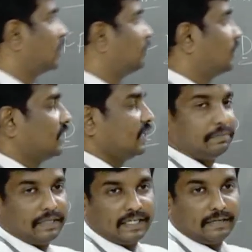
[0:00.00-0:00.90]
server
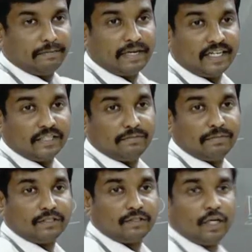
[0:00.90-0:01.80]
name, and
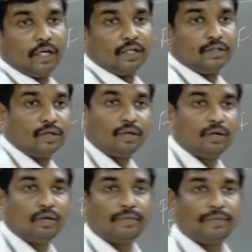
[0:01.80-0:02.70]
managements.
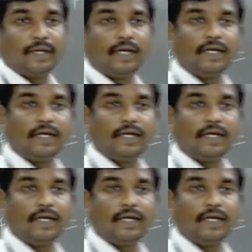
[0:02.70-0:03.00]
So